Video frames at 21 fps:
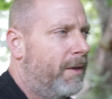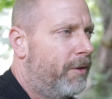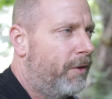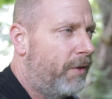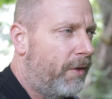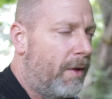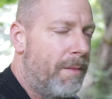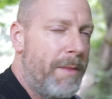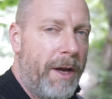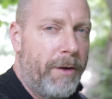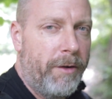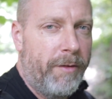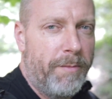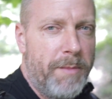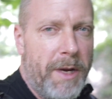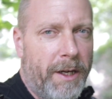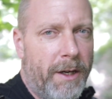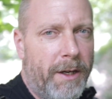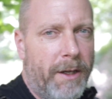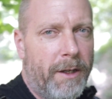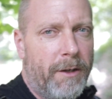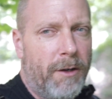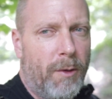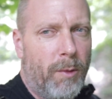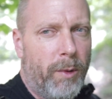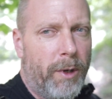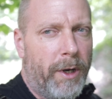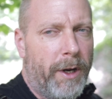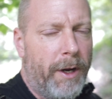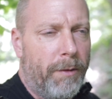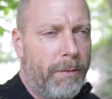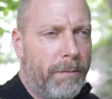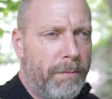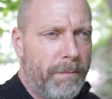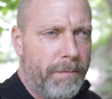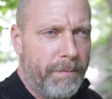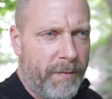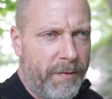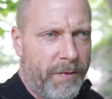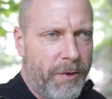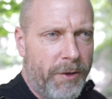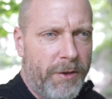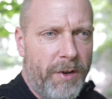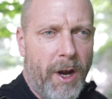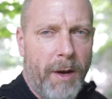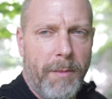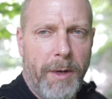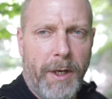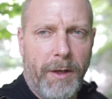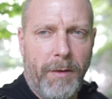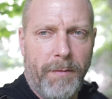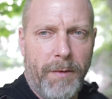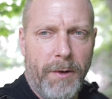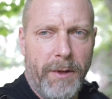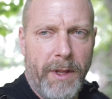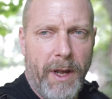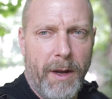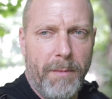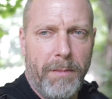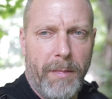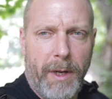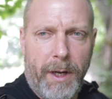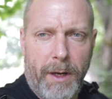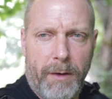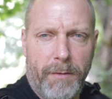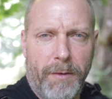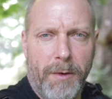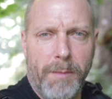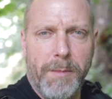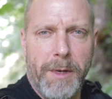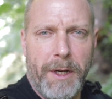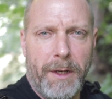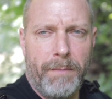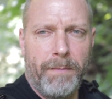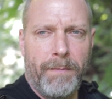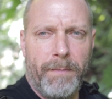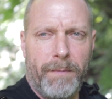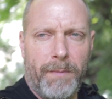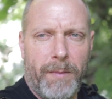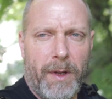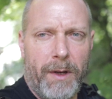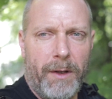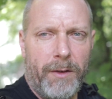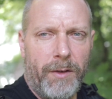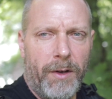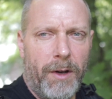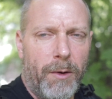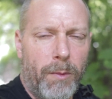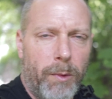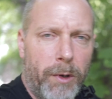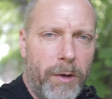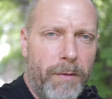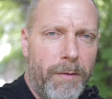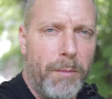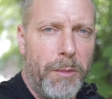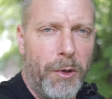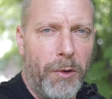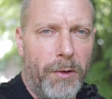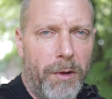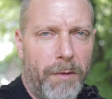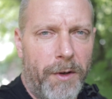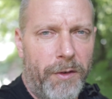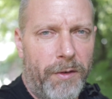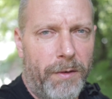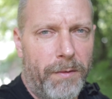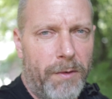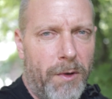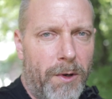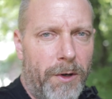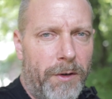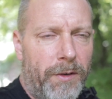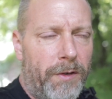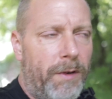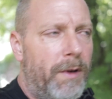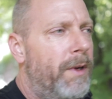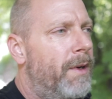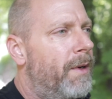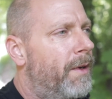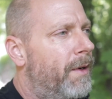Just a matter of making it all work out for timing, for them and for me. It's got to work for both of us, of course.